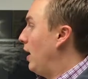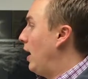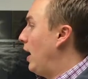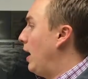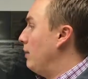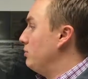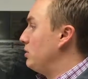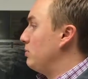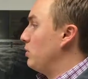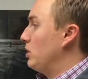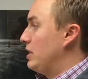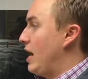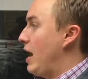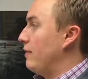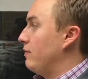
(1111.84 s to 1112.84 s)
some
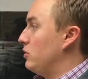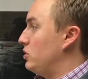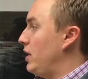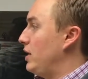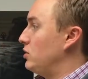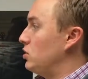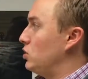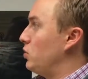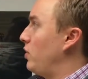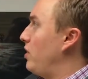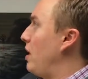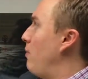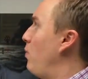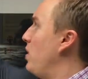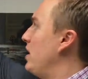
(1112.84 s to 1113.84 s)
good conversations with
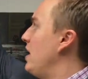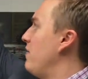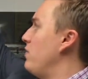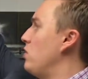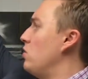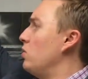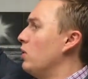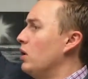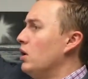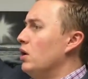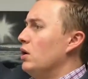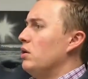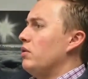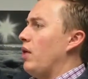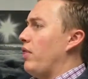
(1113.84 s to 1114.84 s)
them. We give you
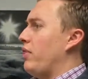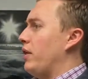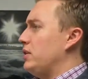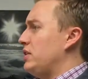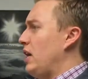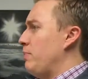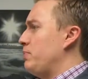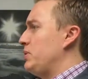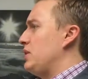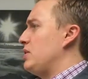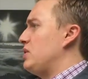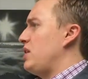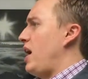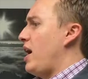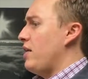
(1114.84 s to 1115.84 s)
the tips to
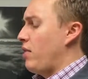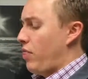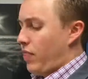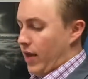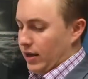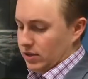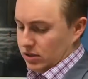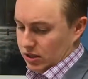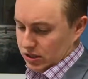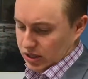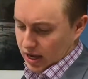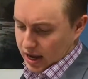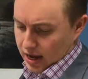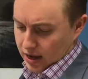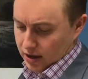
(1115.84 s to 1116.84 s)
say, the things to
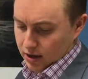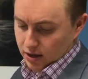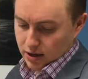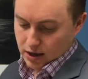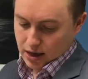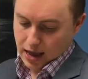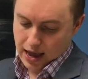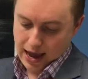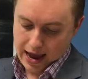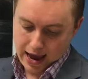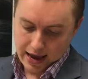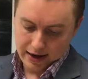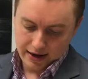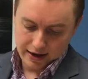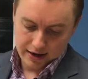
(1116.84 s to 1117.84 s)
say,
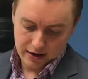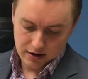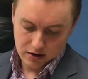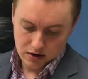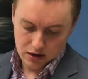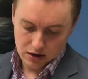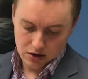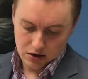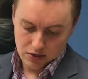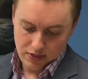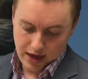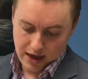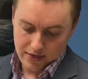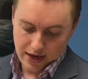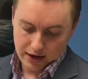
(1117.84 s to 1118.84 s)
and
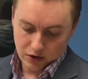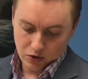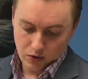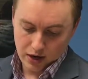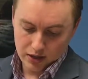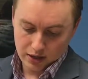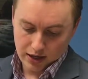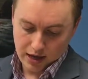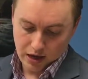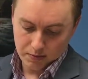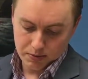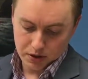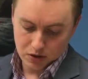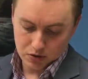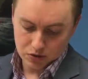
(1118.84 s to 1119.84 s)
that'll greatly
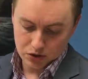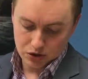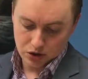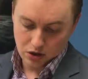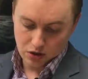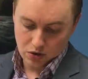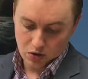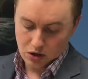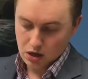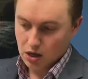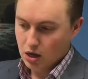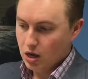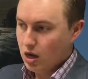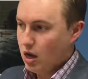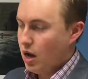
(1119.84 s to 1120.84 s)
help you. So
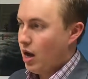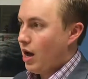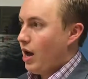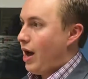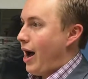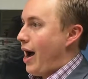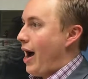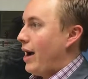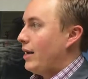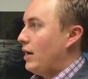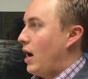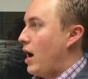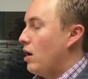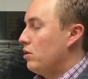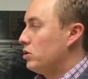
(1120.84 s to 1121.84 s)

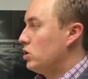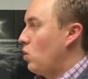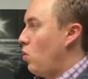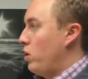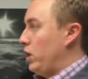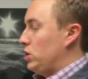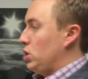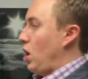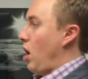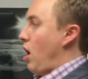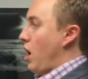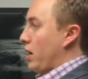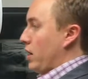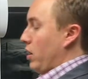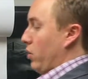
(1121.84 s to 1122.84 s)
I also want to talk